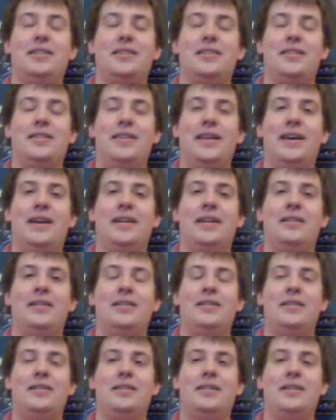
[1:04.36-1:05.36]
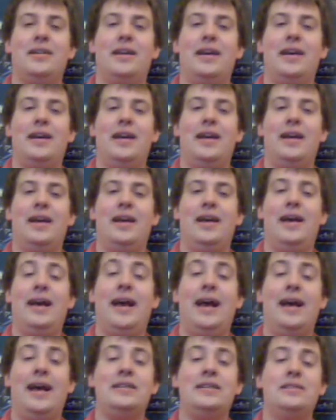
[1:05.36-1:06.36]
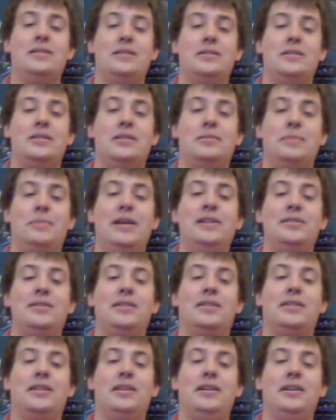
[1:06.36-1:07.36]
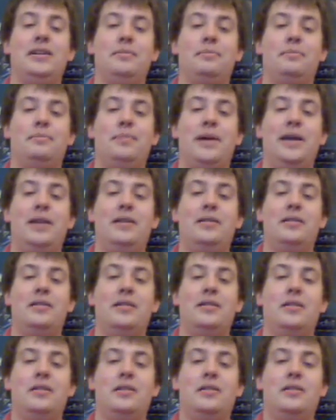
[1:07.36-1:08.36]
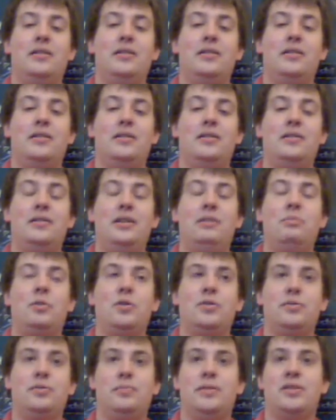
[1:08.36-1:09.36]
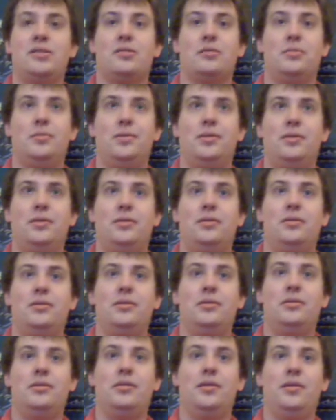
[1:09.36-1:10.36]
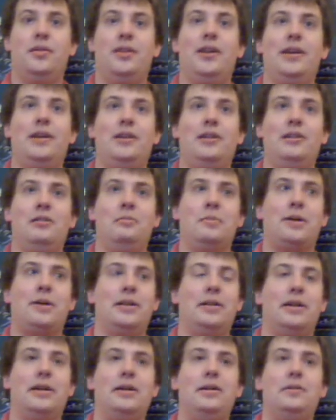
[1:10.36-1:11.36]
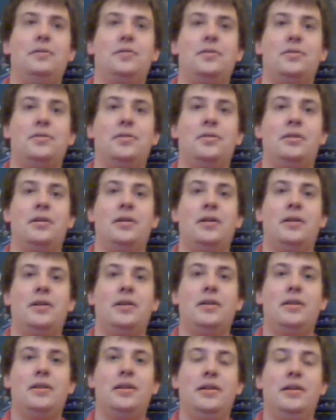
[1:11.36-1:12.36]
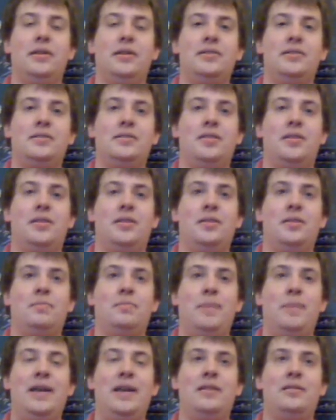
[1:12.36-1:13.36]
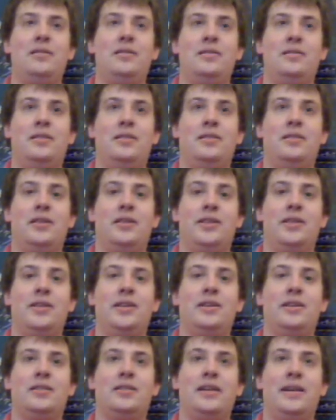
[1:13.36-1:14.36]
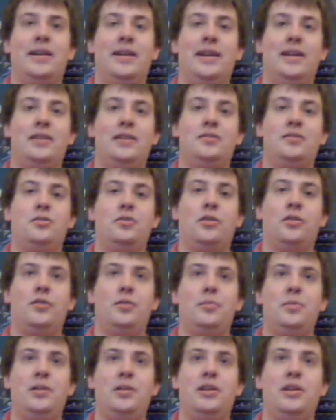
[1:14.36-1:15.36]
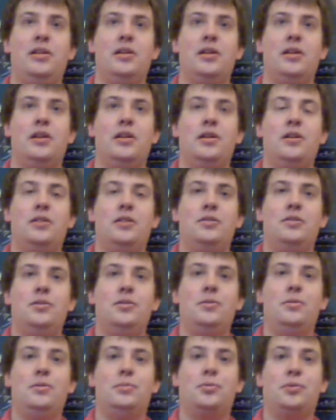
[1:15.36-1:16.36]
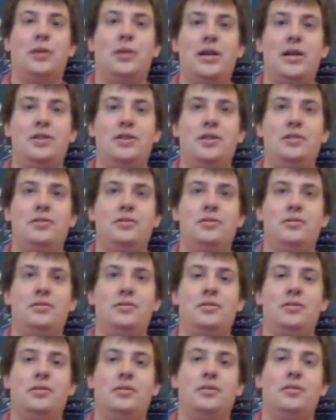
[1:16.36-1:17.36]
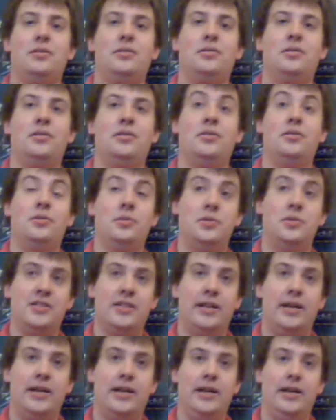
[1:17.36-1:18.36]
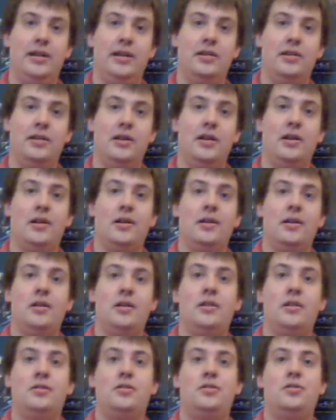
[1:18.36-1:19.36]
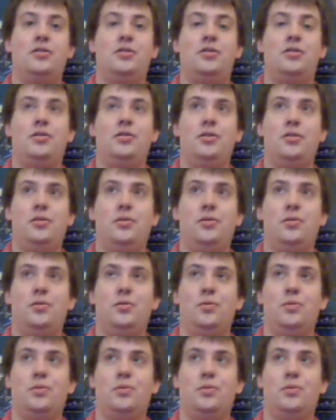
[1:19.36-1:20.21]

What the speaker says: that has basically been the most miserable thing in my life. It has been the thing that has driven me to depression, to suicide, to